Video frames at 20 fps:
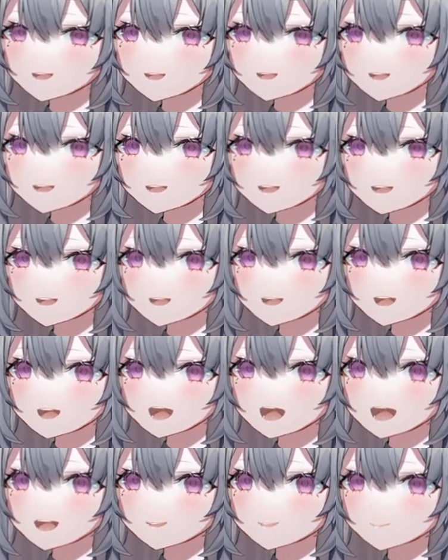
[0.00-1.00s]
like pot
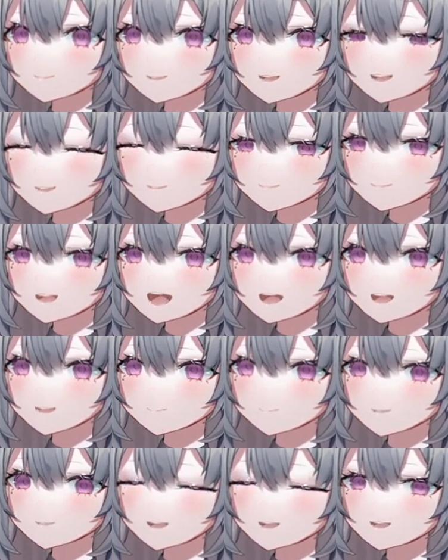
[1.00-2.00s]
potato? I don't know. It's kind
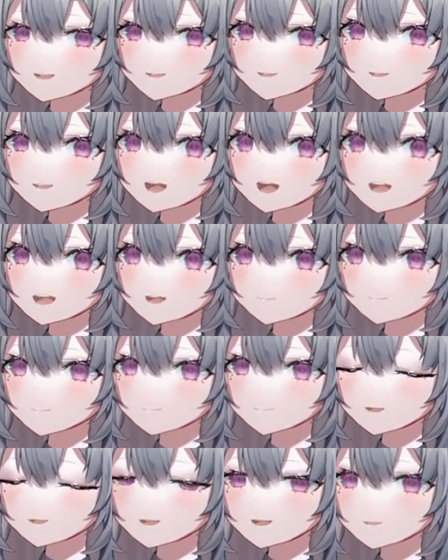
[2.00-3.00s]
of bread. like a light
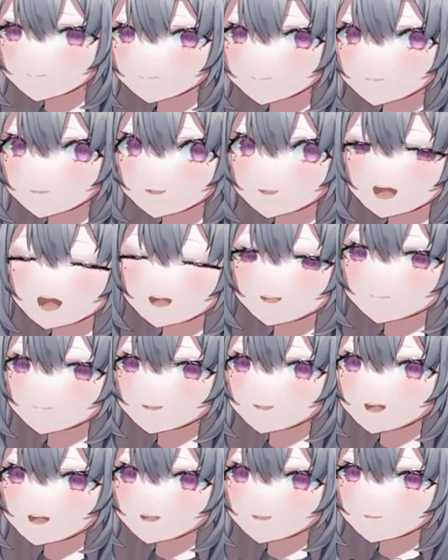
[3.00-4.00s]
flavor. I don't
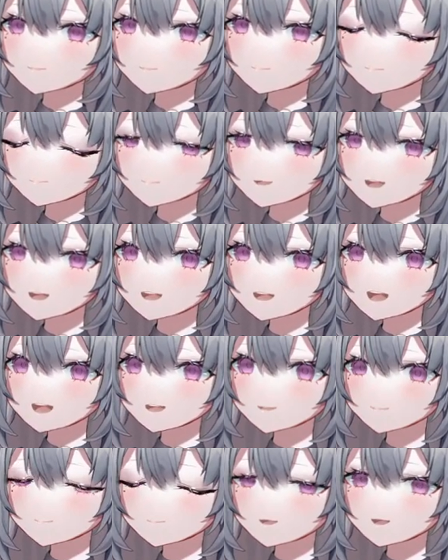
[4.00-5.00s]
know how to explain it.
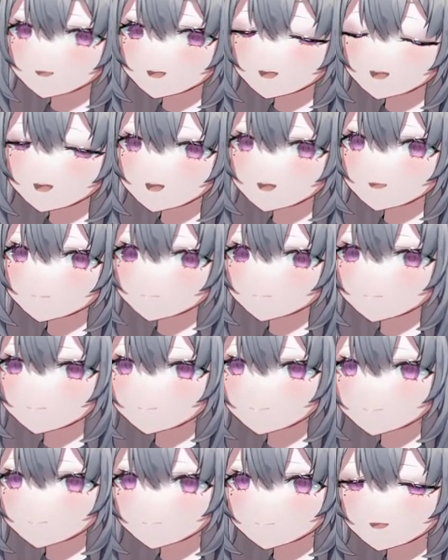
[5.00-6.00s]
It's very.
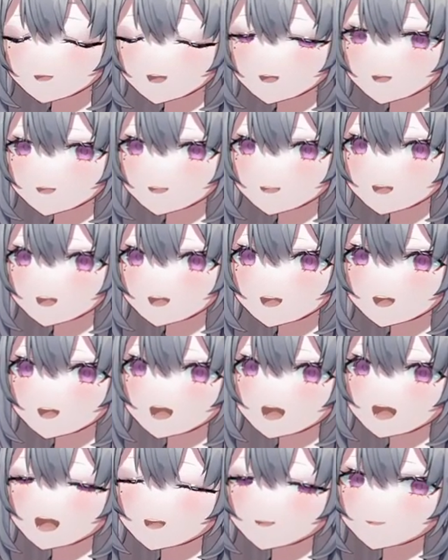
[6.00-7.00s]
Mm,
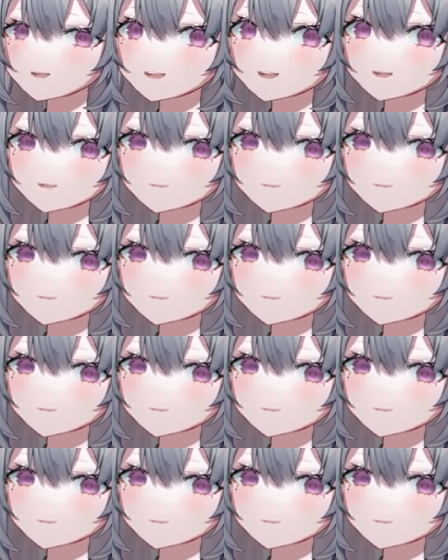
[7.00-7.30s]
how do I